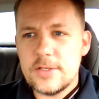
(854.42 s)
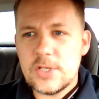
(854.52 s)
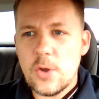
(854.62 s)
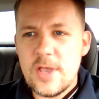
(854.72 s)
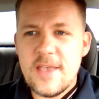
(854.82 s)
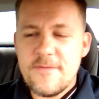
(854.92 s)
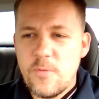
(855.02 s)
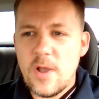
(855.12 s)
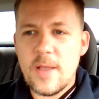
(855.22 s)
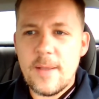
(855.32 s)
So if
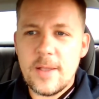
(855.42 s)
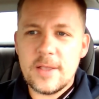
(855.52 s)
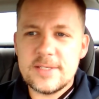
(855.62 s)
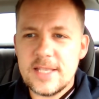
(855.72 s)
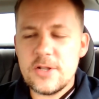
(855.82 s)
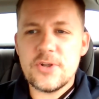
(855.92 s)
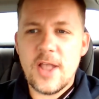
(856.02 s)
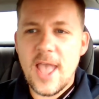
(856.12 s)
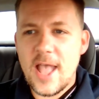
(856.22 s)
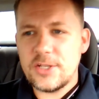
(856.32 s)
what
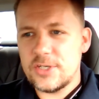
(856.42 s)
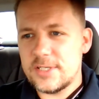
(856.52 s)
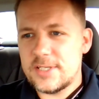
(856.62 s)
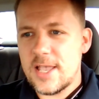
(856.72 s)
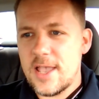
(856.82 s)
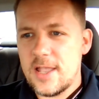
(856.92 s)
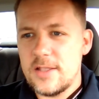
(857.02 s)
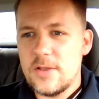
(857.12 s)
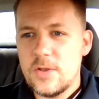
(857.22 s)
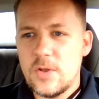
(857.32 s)
Senator Hatches
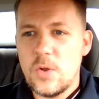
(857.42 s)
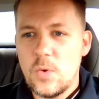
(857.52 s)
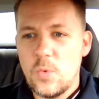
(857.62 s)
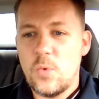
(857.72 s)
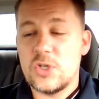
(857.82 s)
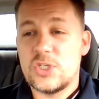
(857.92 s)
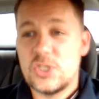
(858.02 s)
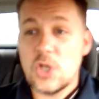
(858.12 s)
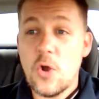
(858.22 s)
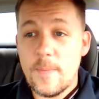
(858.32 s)
said
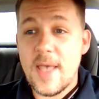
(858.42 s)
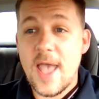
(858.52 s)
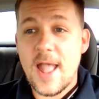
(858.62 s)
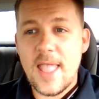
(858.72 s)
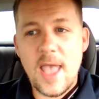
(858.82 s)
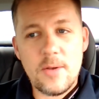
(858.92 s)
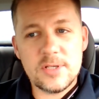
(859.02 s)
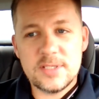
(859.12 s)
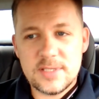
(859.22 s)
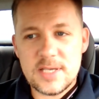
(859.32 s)
was so bad, how
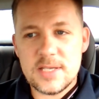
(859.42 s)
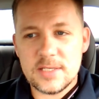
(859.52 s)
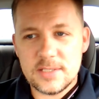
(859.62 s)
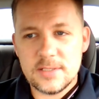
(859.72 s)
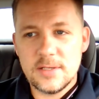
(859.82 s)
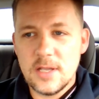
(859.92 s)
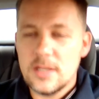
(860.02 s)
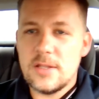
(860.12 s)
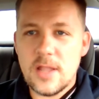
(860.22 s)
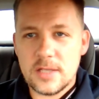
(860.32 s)
is this
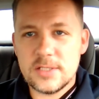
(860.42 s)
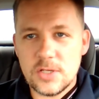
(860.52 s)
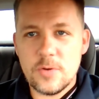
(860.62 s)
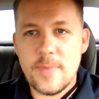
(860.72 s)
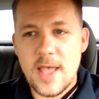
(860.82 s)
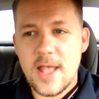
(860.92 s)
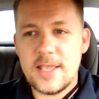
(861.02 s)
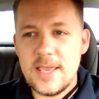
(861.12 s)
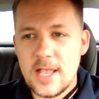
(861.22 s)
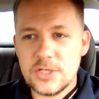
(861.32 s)
not so bad?
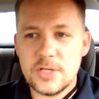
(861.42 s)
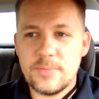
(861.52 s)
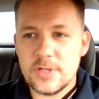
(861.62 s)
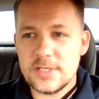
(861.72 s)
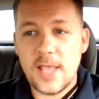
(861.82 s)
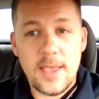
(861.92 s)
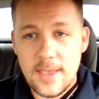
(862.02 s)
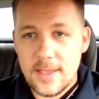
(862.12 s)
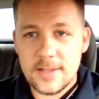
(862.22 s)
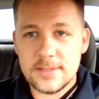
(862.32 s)
He actually put his
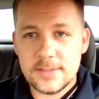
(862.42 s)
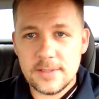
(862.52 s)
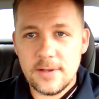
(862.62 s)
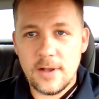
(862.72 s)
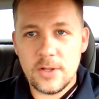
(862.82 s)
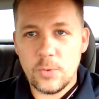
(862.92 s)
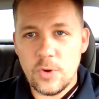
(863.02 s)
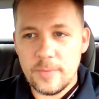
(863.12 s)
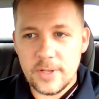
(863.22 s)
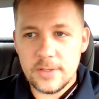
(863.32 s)
hands on
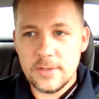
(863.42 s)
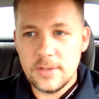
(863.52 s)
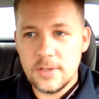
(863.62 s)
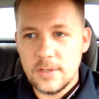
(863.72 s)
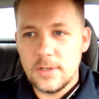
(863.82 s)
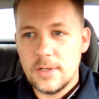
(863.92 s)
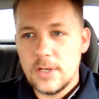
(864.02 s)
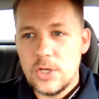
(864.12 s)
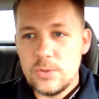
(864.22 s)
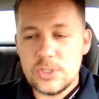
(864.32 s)
a
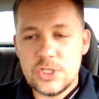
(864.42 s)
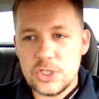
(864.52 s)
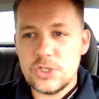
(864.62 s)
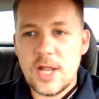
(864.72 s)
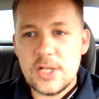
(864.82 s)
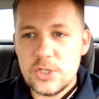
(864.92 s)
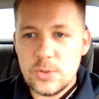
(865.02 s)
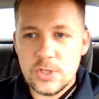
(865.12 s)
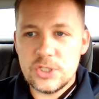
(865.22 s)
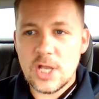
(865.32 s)
woman who was just trying to
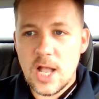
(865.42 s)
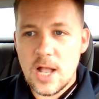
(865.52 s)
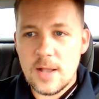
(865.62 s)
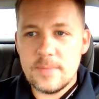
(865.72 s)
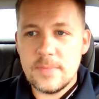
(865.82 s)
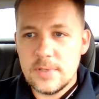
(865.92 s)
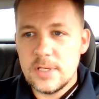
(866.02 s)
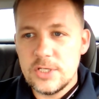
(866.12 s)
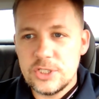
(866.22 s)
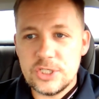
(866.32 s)
do her job
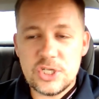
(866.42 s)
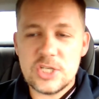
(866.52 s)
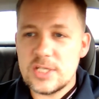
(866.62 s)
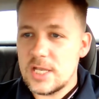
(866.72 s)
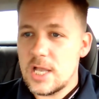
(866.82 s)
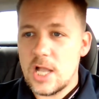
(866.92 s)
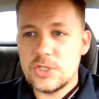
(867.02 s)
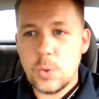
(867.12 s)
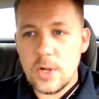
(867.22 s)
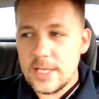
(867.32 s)
she's just a, a
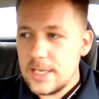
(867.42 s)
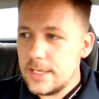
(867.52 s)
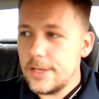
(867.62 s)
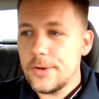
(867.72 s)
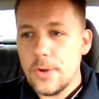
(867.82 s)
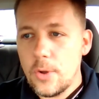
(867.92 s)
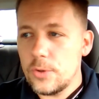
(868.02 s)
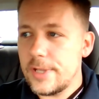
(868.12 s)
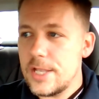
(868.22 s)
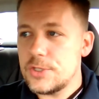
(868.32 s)
20 year
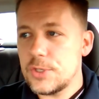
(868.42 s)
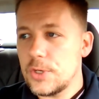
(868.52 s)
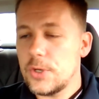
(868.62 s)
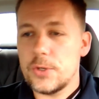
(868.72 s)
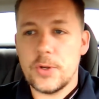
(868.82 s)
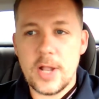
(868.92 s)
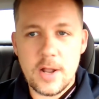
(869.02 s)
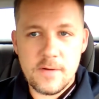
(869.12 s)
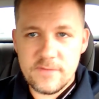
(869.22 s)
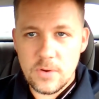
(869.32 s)
old intern or
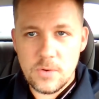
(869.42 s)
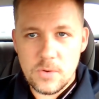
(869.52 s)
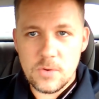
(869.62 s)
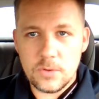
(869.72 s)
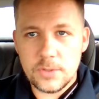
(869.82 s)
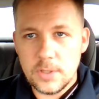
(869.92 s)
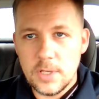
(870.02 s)
however old.